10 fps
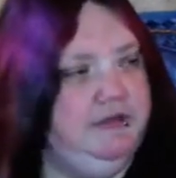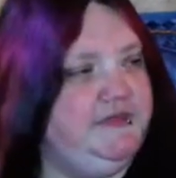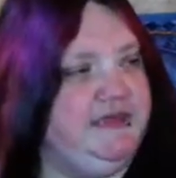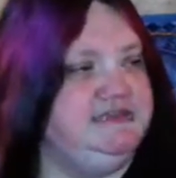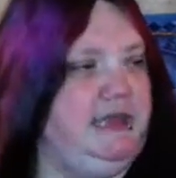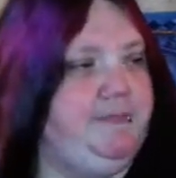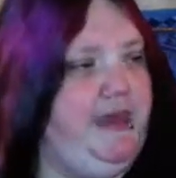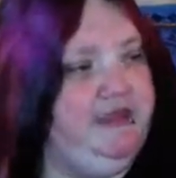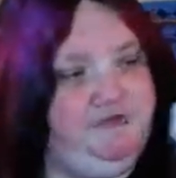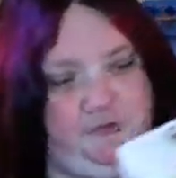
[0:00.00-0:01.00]
things I
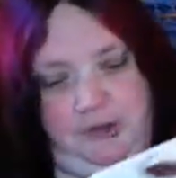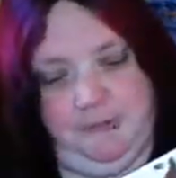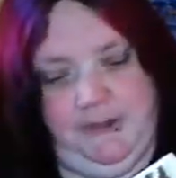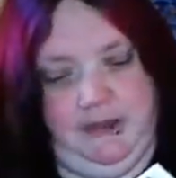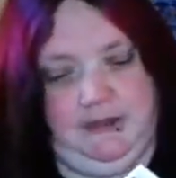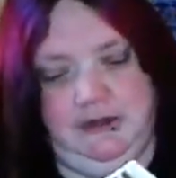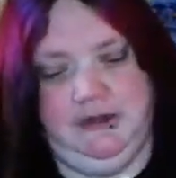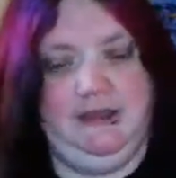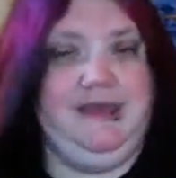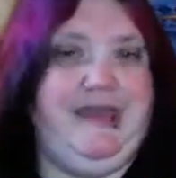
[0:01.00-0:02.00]
pay for, but
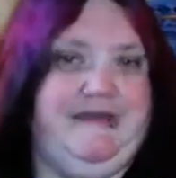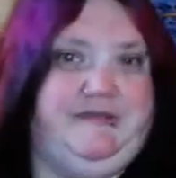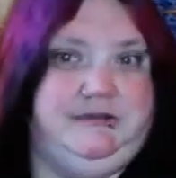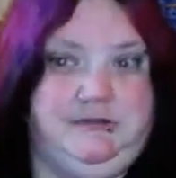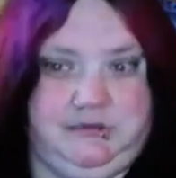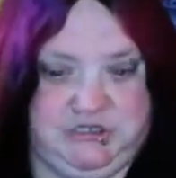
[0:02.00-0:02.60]
haven't